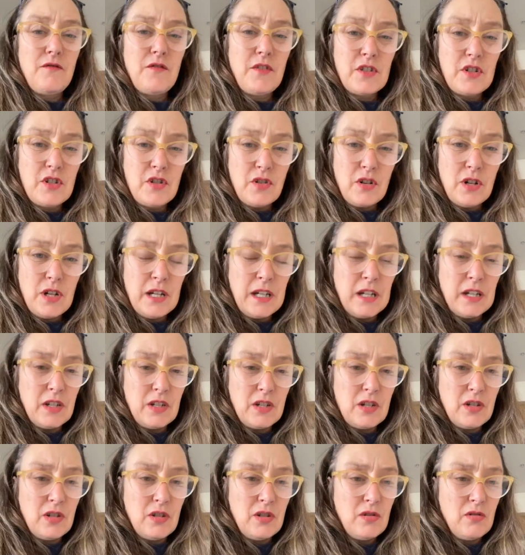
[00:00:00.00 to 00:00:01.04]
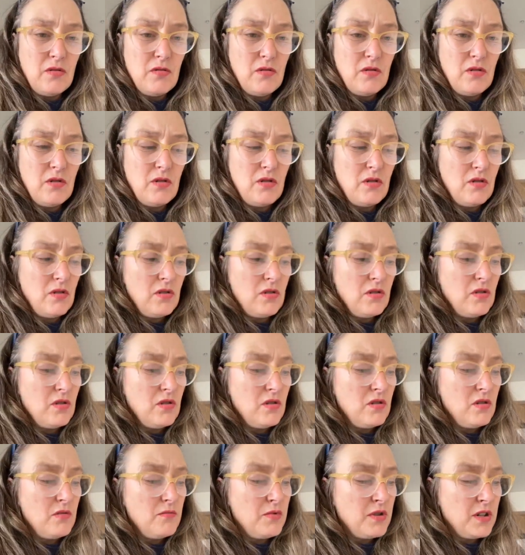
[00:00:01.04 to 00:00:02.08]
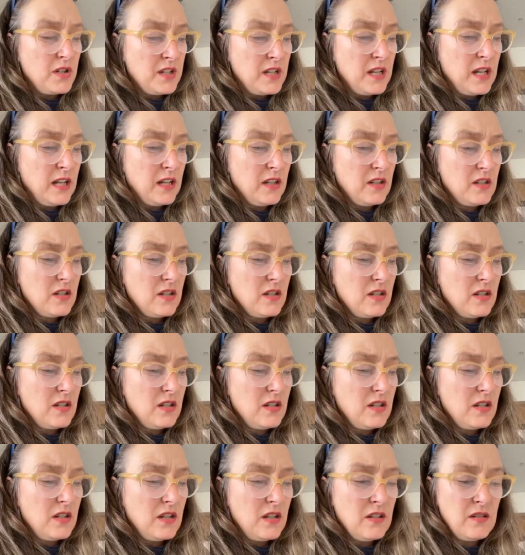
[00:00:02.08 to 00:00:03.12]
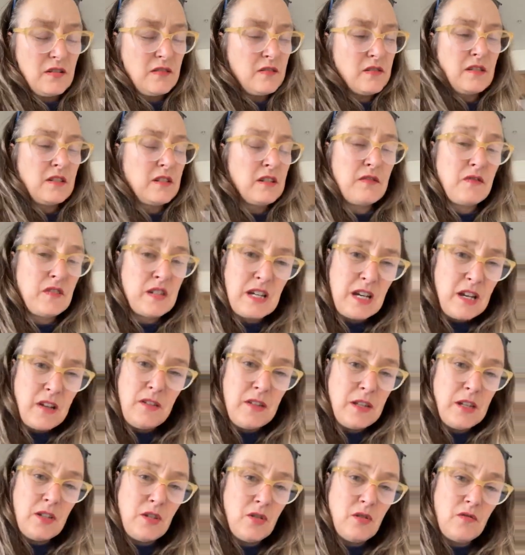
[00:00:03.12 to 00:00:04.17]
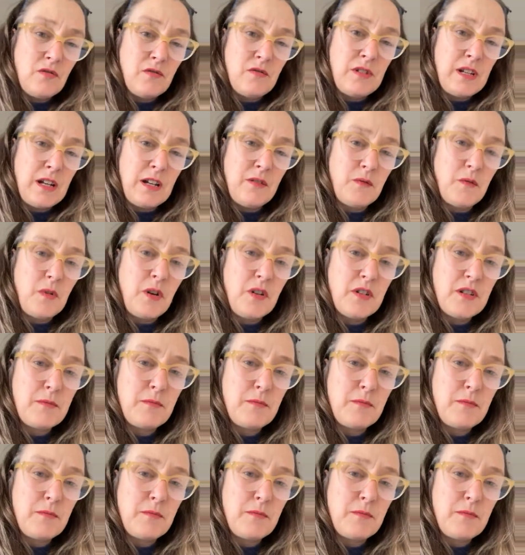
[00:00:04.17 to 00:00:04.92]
for trying to protect, just for taking their children down to a